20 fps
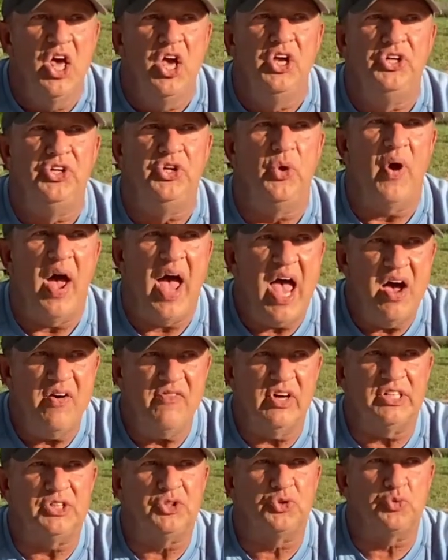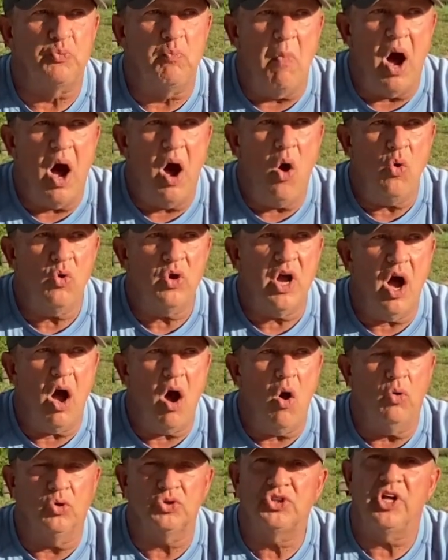You have a small
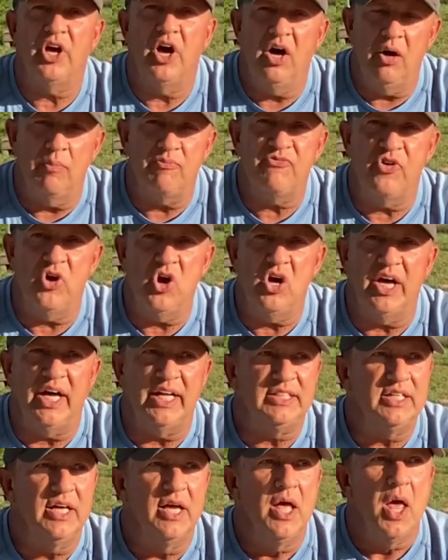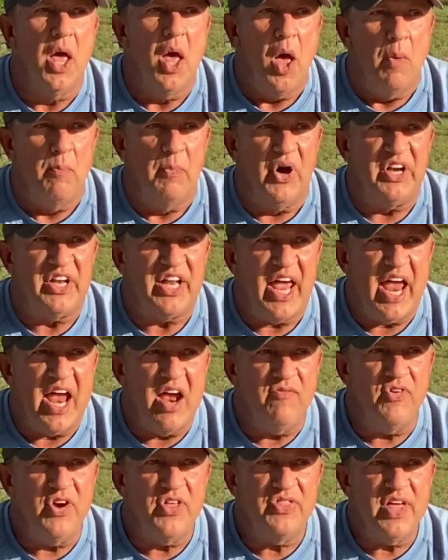cost up front, but
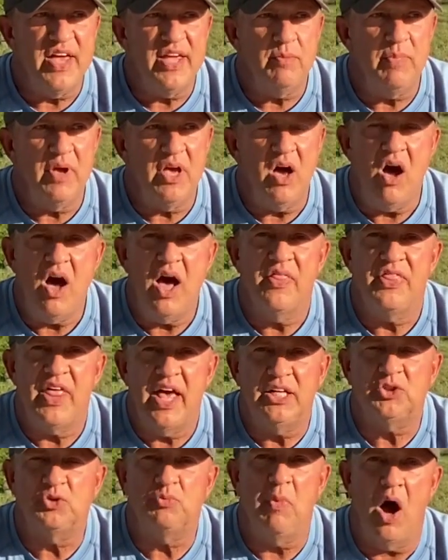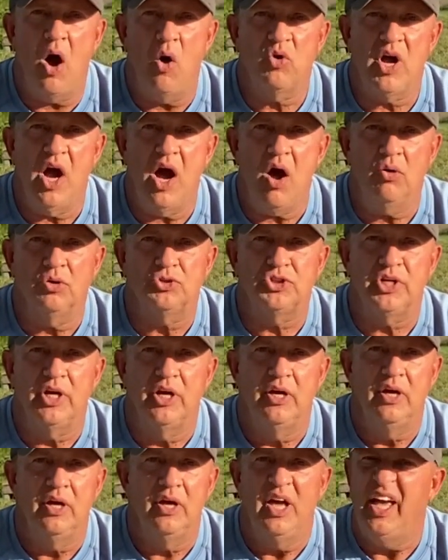everything beyond that small cost,
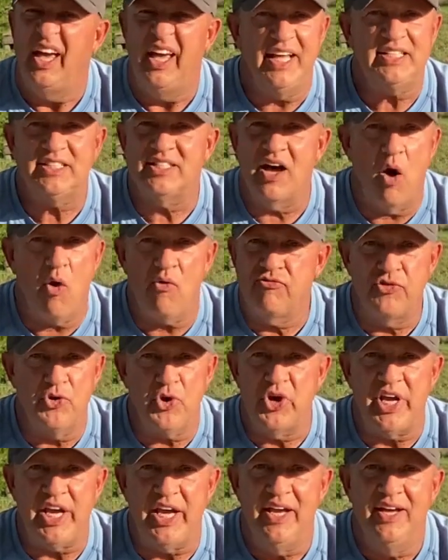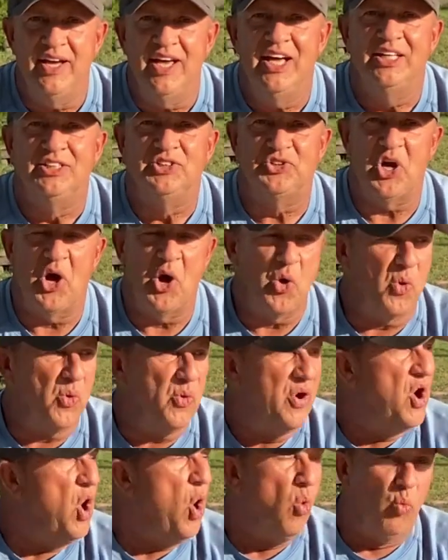it's all free. So
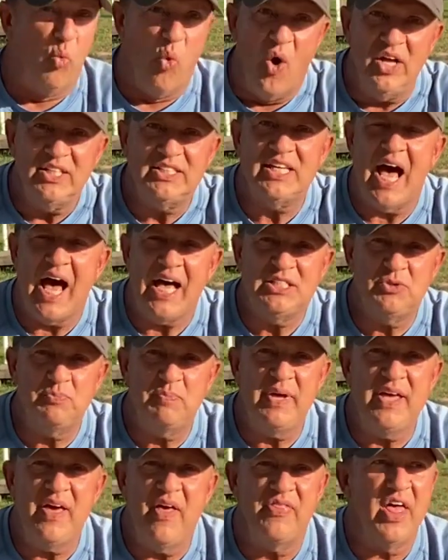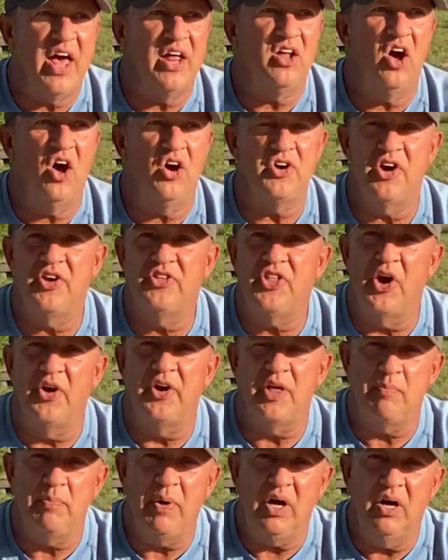once I spent that
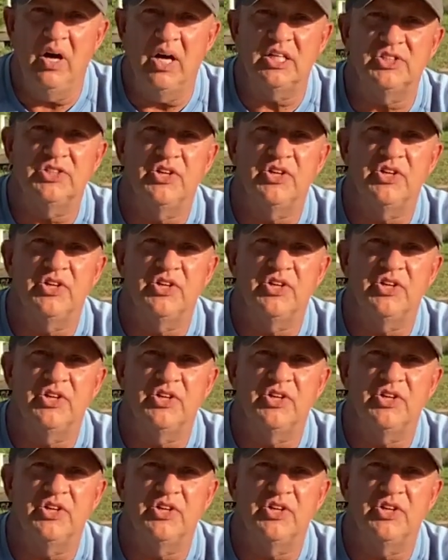$130